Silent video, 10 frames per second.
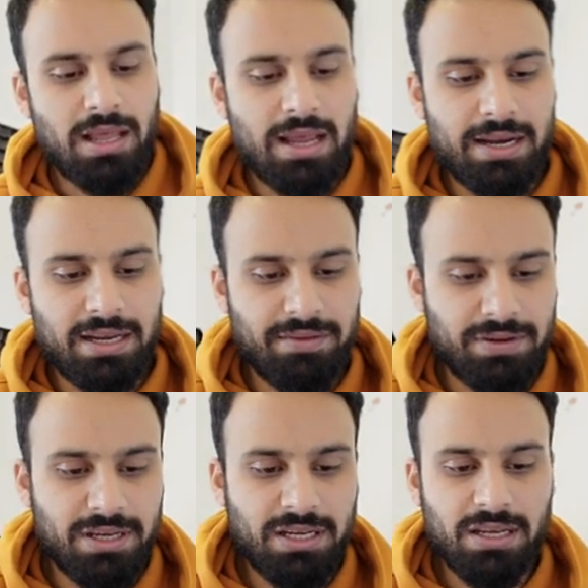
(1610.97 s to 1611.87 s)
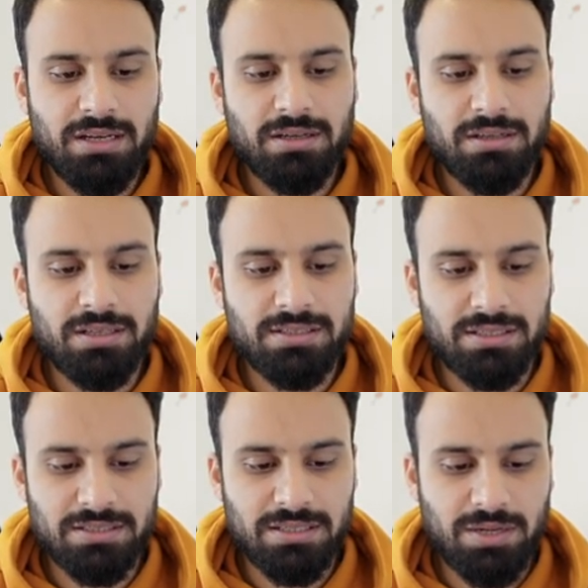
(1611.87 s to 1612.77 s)
and even here this
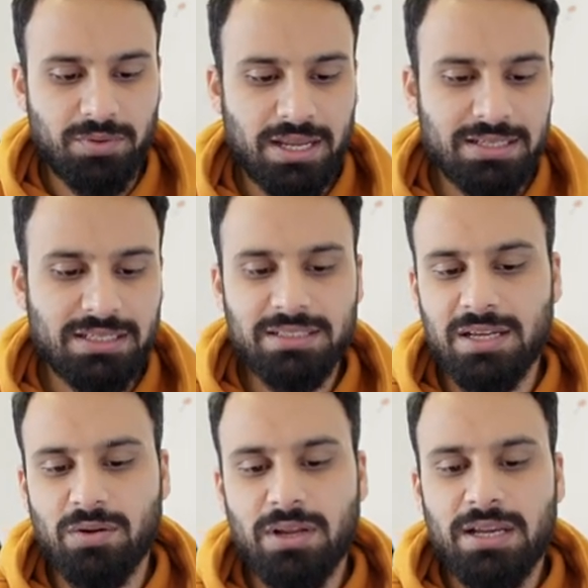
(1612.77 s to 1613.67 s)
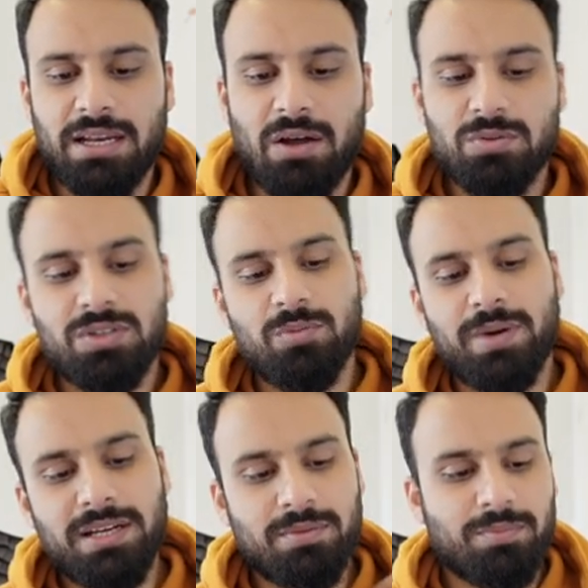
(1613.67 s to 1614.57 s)
is advertising so now so you
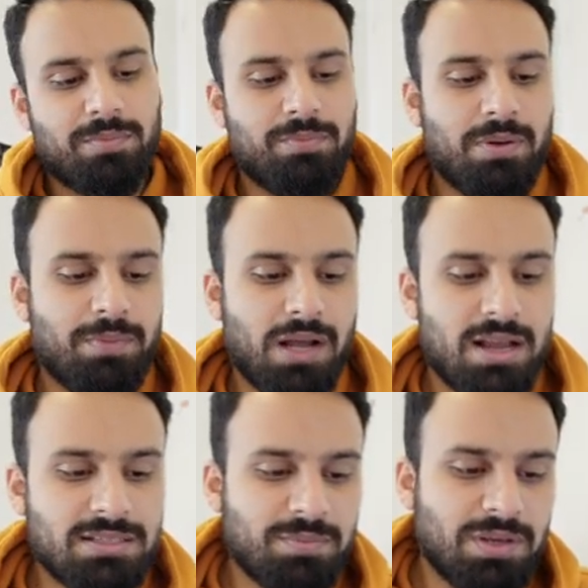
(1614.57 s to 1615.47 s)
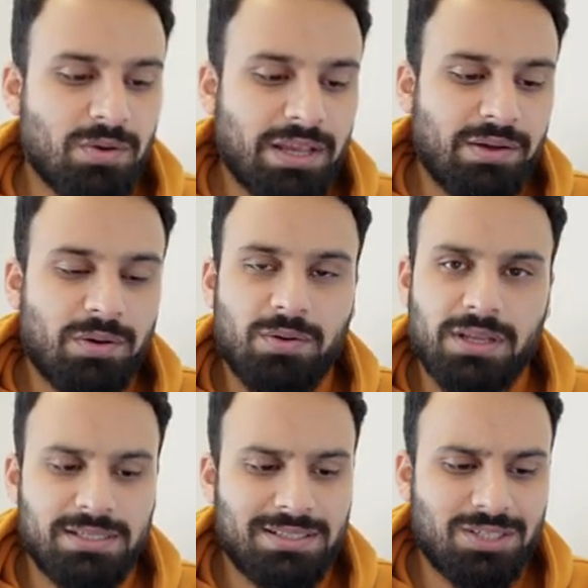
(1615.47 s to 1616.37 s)
might ask me okay
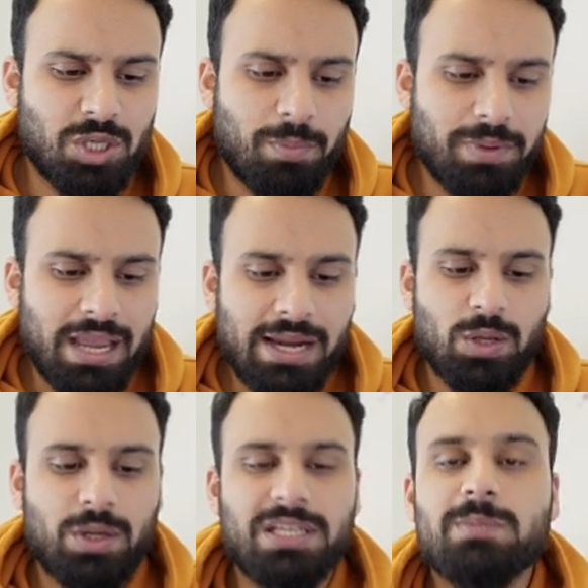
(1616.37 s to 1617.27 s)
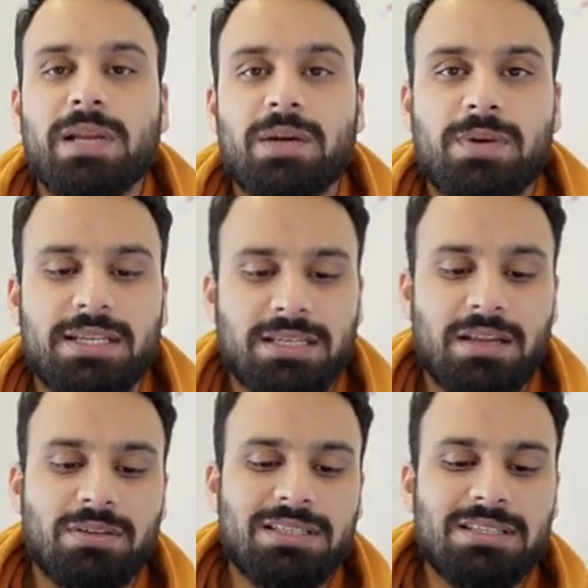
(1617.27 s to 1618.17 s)
is this shopping ad or display advertising
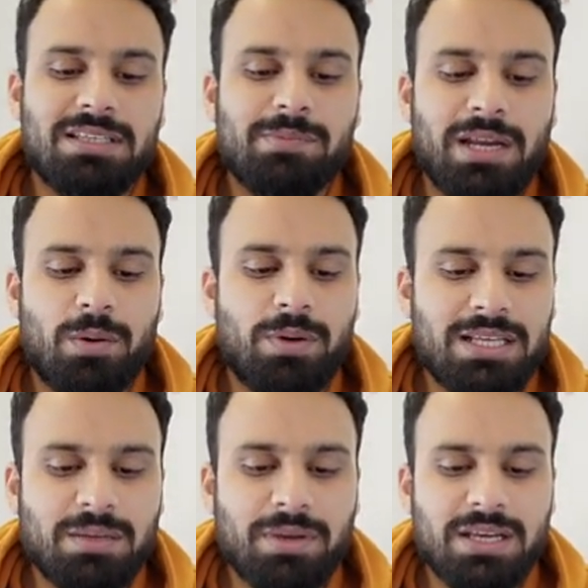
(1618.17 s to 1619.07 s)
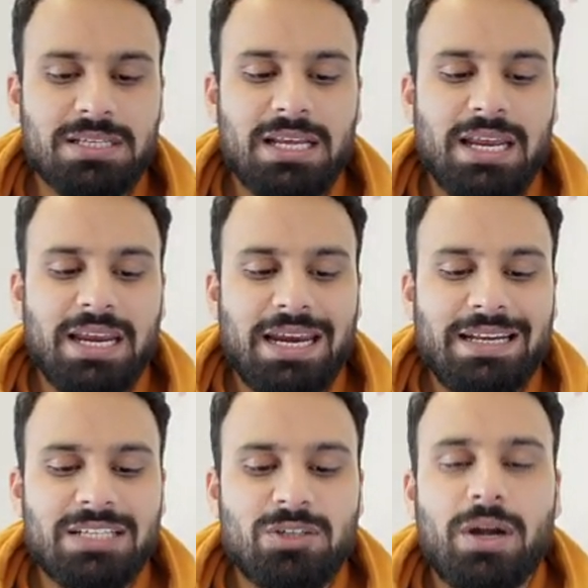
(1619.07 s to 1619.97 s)
now this is display advertising because it
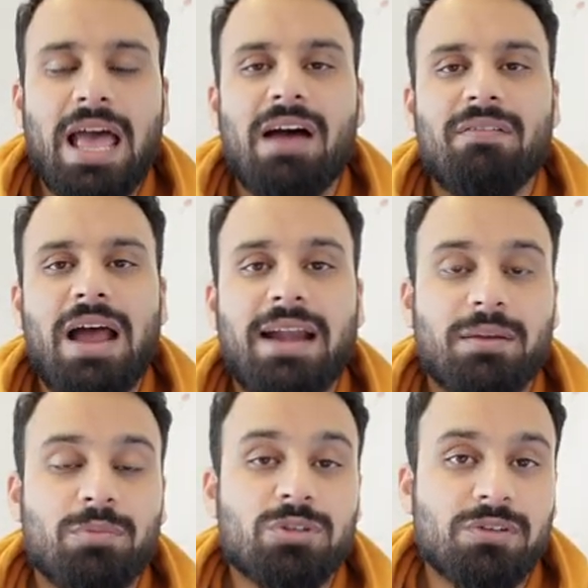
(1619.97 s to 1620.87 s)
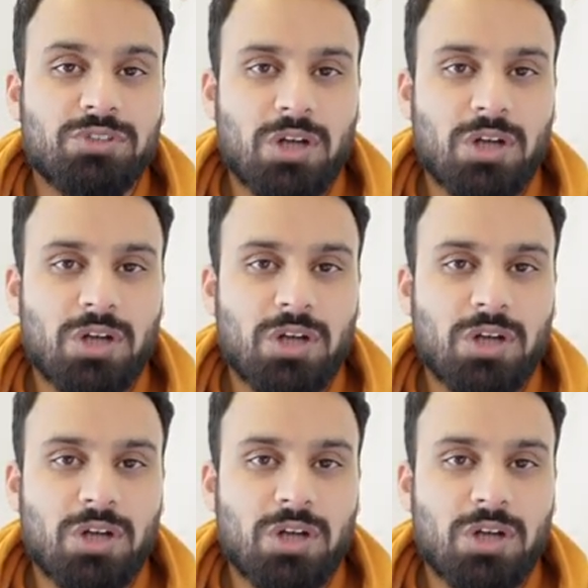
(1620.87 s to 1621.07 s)
does not have attributes of